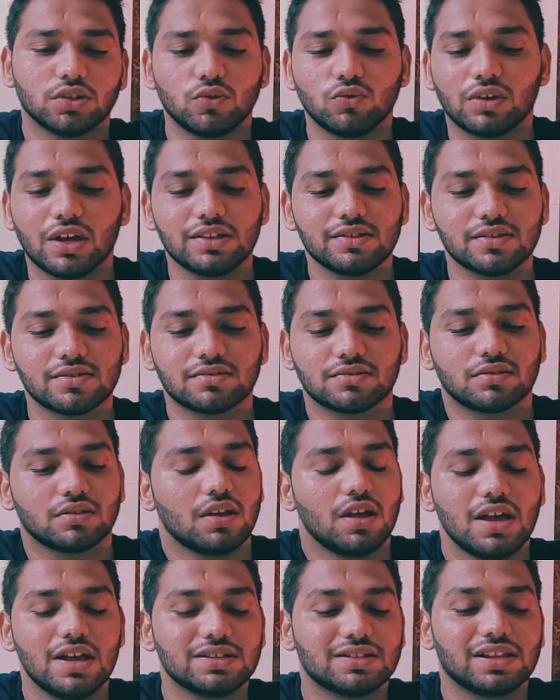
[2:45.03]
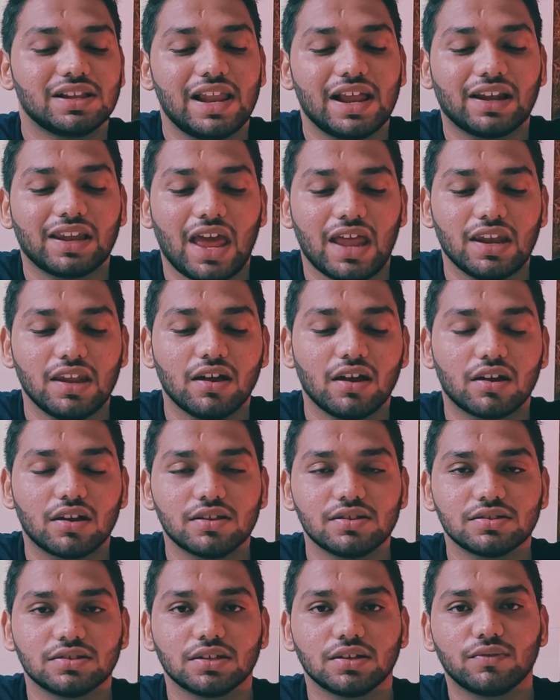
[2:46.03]
You can just select any
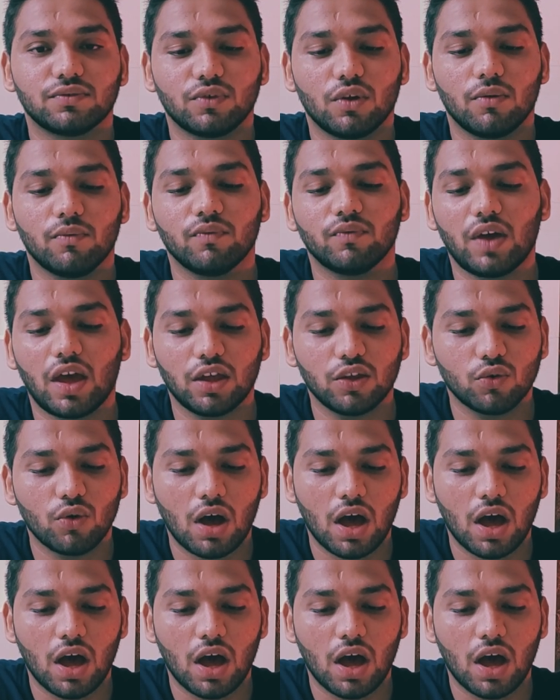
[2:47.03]
currency from where you